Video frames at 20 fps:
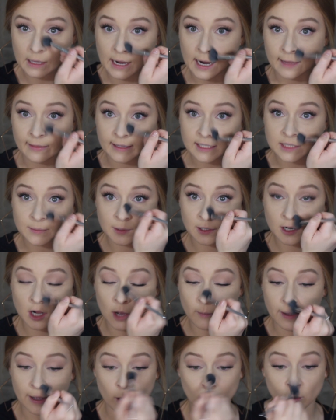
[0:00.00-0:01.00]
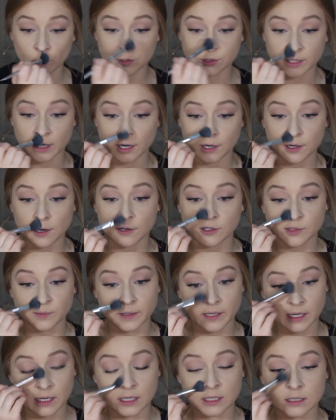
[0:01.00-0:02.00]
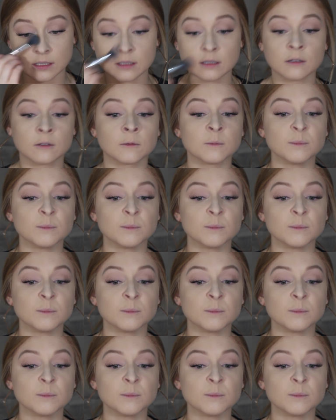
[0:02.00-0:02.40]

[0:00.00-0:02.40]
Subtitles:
I like to put it on my whole entire nose because